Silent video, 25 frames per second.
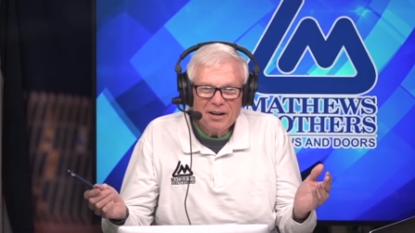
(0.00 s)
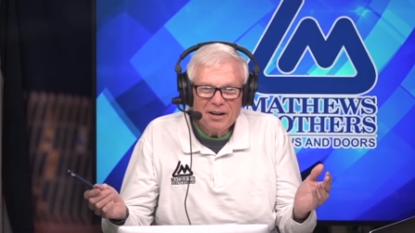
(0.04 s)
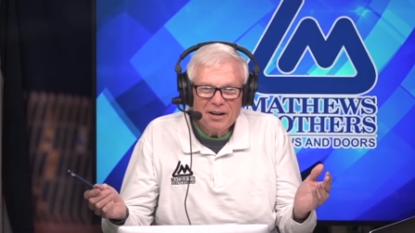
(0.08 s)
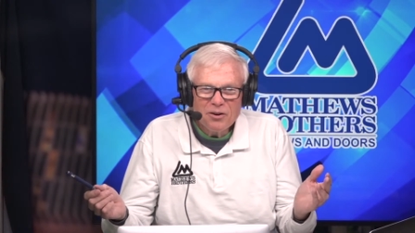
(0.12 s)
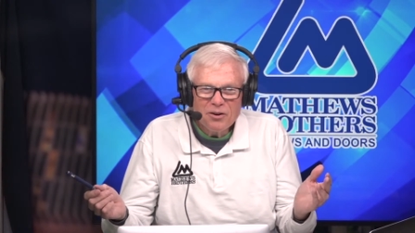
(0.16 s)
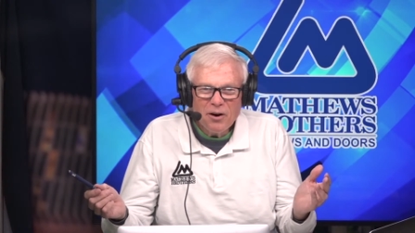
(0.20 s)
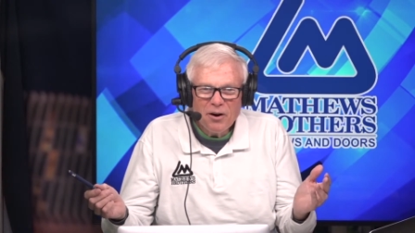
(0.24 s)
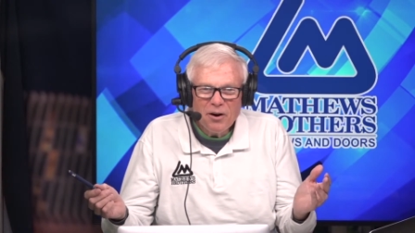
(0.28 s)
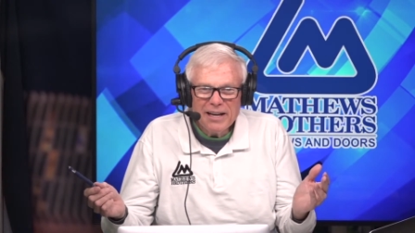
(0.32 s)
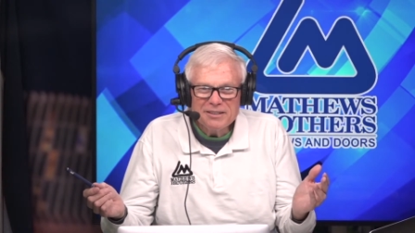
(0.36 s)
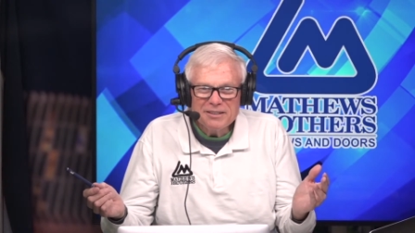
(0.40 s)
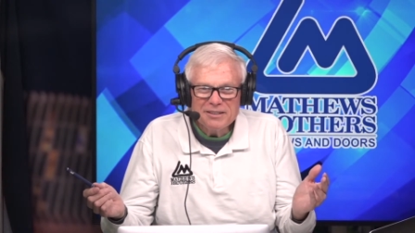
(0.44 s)

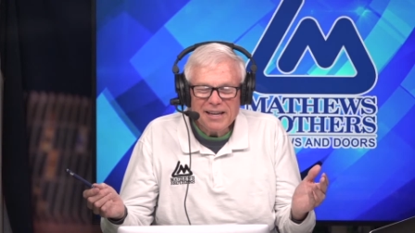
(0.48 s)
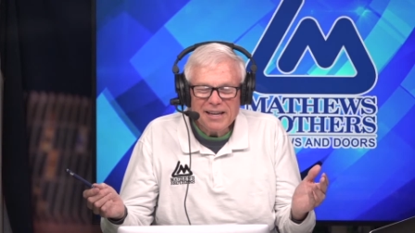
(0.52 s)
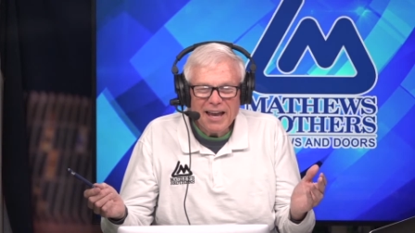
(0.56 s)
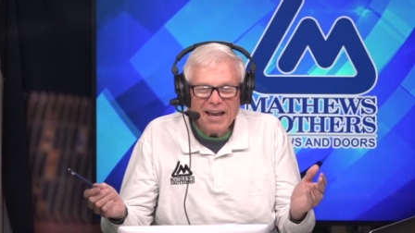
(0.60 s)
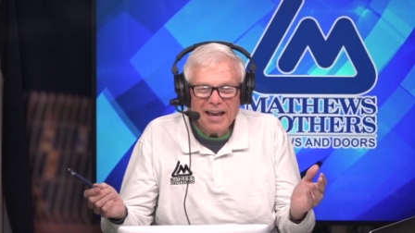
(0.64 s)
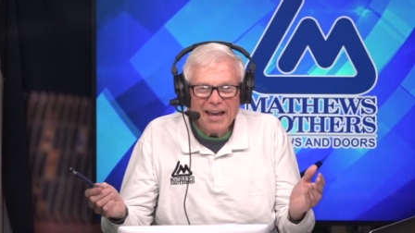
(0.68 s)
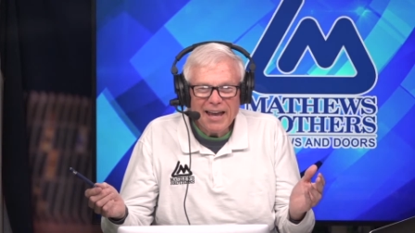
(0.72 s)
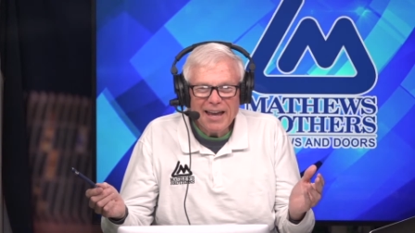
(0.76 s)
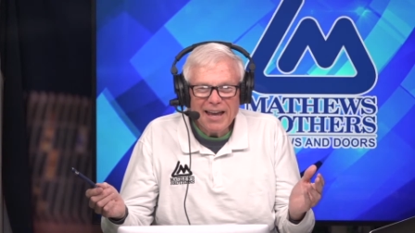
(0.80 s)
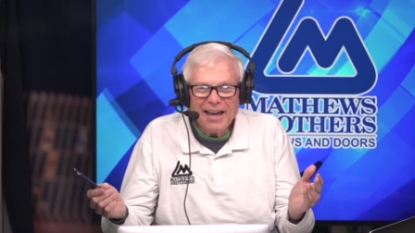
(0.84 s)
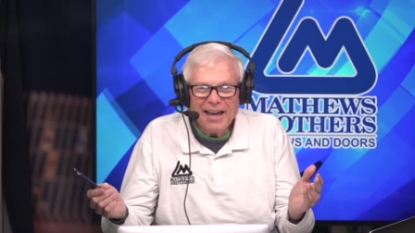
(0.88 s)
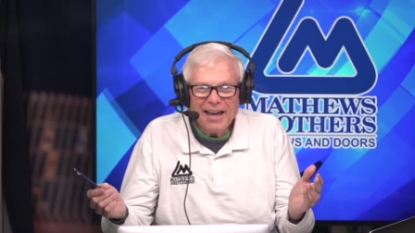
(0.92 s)
Grace,
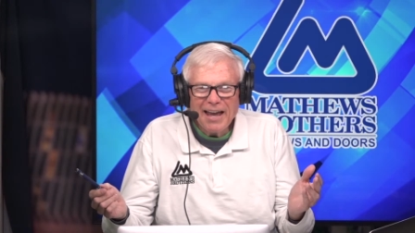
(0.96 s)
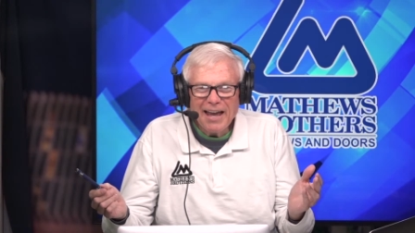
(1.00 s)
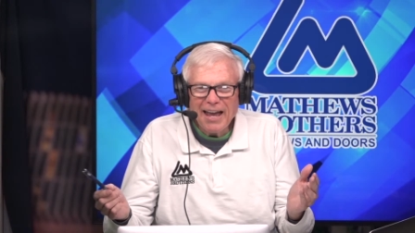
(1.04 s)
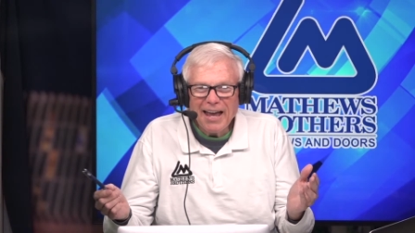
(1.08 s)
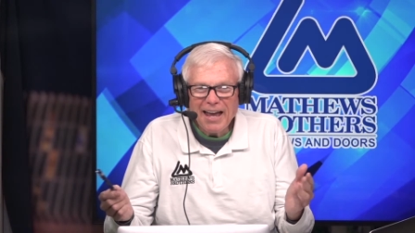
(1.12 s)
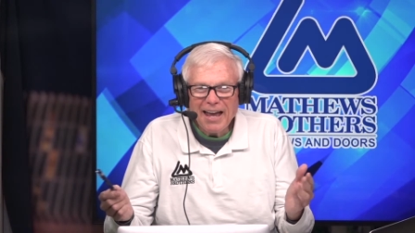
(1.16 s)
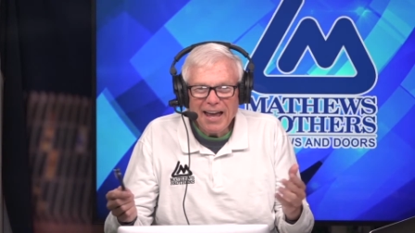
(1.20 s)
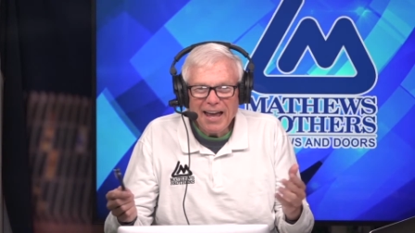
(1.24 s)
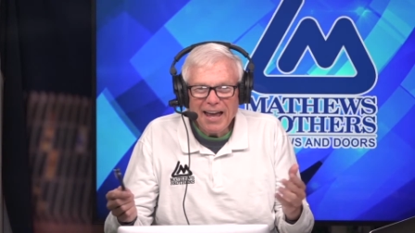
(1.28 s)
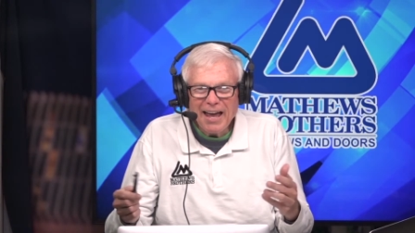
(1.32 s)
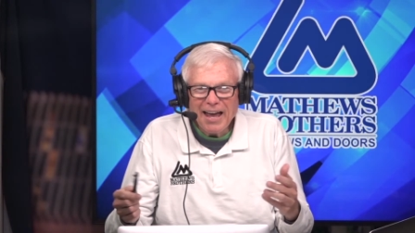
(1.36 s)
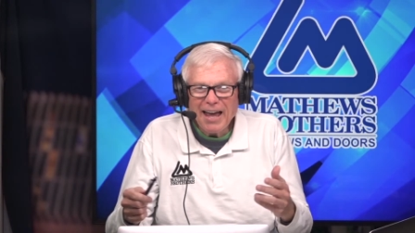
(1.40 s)

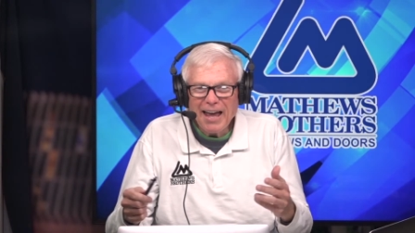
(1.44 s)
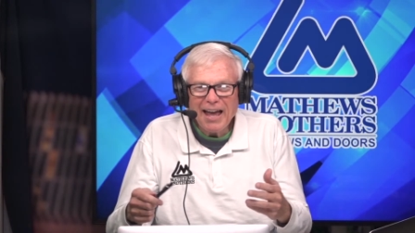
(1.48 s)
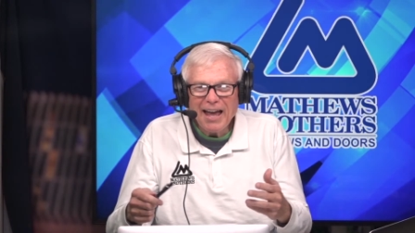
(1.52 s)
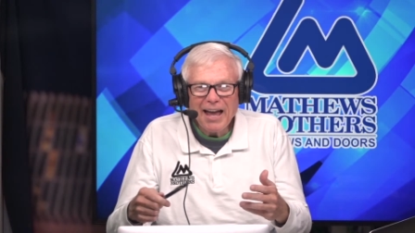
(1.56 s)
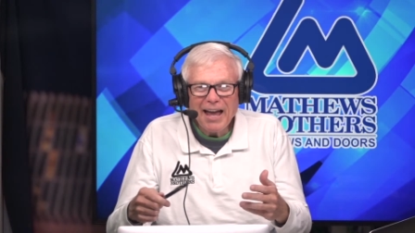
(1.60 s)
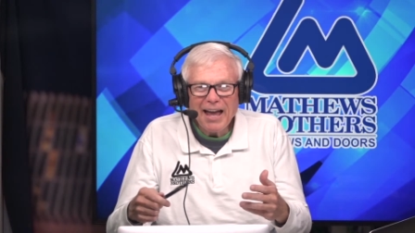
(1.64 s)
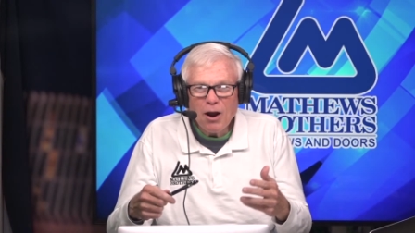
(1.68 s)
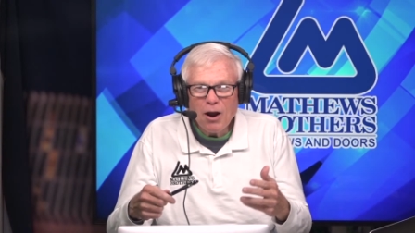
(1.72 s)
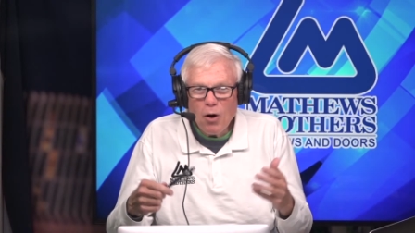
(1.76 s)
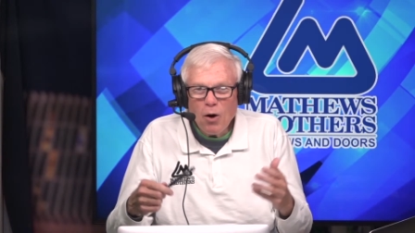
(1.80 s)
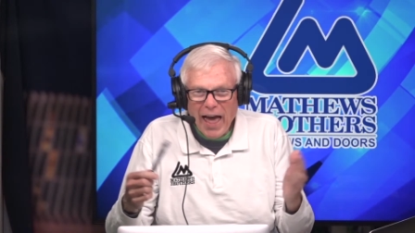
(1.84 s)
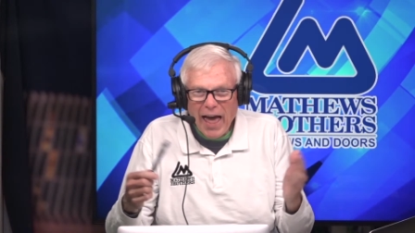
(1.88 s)

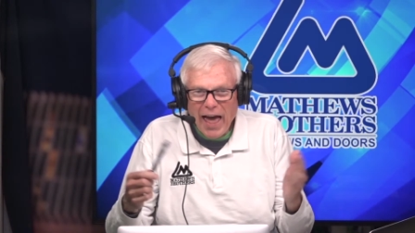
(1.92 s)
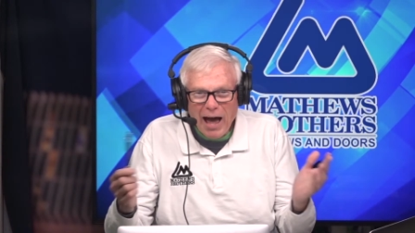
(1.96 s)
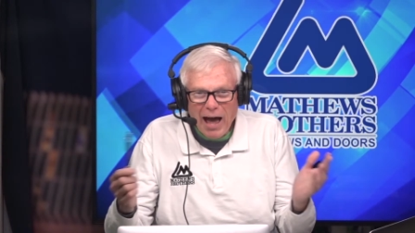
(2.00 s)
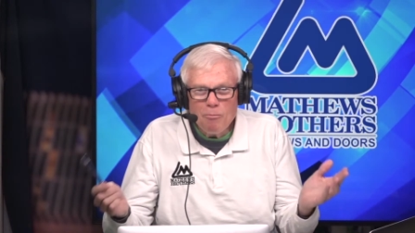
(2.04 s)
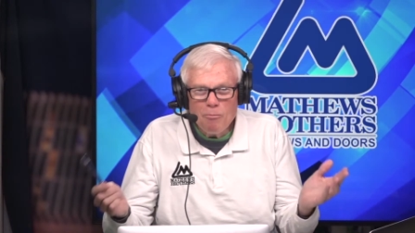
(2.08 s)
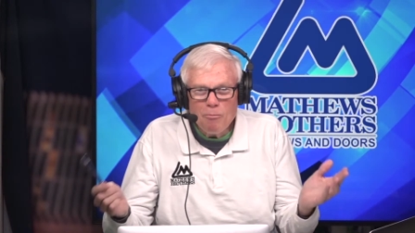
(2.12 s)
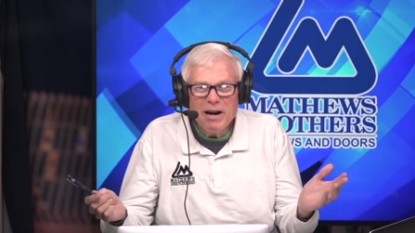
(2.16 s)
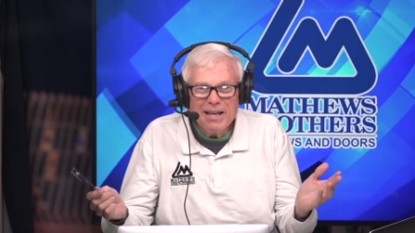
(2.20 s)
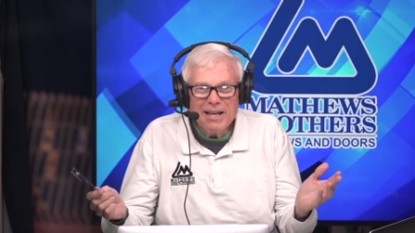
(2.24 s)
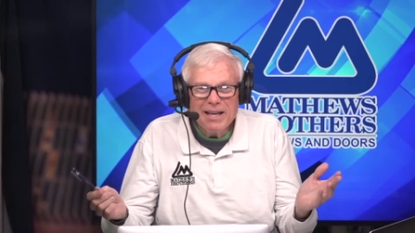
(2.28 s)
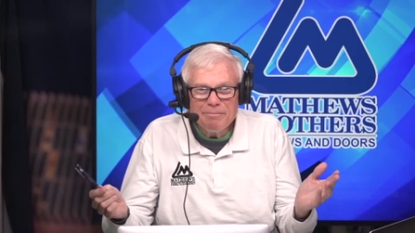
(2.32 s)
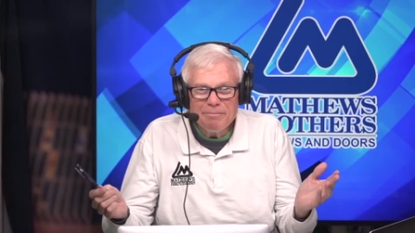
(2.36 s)
how
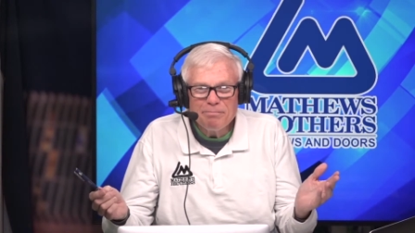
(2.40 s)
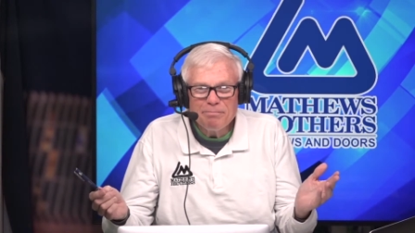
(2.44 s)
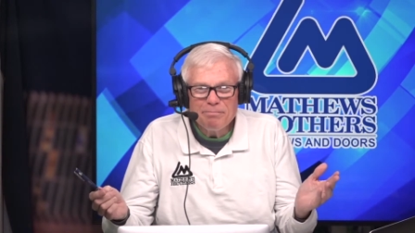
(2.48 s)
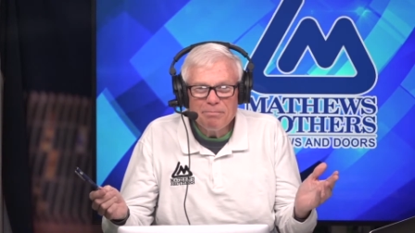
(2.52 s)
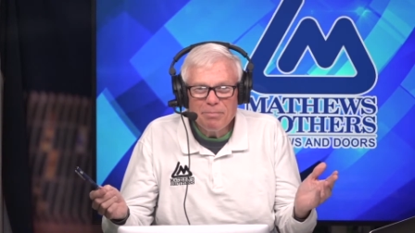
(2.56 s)
many